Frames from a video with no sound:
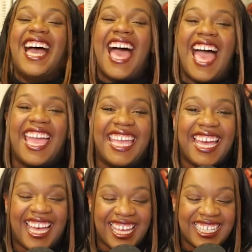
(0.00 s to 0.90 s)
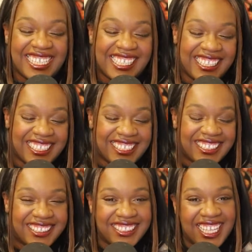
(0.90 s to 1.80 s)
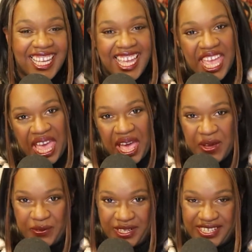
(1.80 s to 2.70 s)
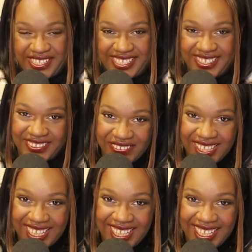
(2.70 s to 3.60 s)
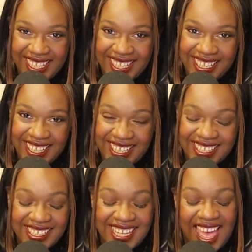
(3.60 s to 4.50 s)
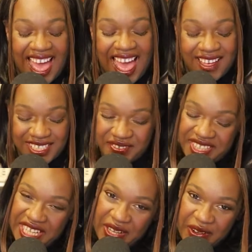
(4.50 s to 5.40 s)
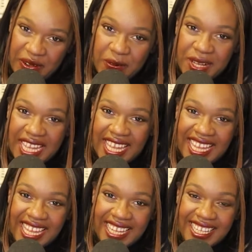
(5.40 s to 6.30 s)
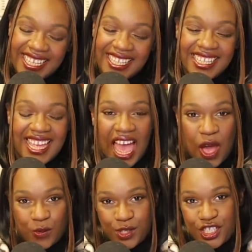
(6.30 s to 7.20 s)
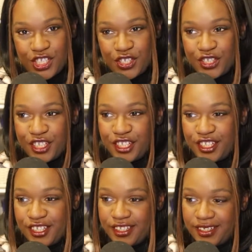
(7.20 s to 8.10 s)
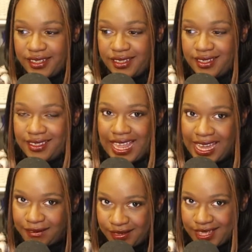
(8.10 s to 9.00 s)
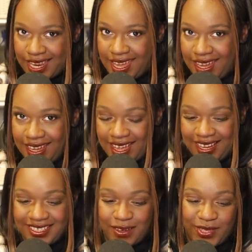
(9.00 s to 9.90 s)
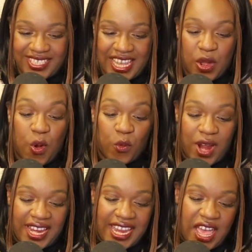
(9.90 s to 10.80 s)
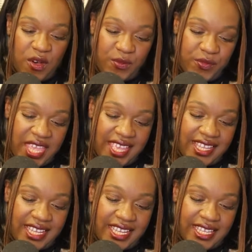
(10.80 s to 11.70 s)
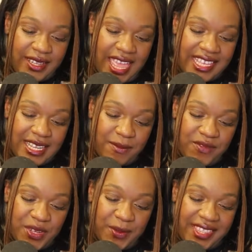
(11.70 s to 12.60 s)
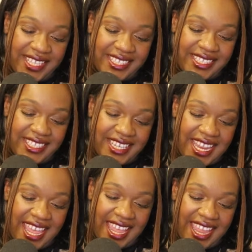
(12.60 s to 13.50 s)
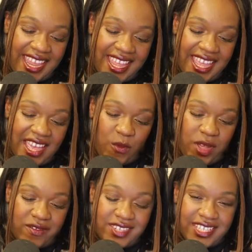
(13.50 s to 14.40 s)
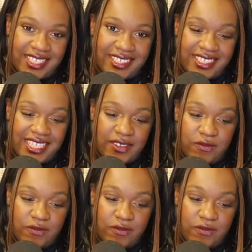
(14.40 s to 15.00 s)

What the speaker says: Hi, guys. How are you doing? How's everything going? How was your life today? I guess I would say right now, as I'm filming this today, we've just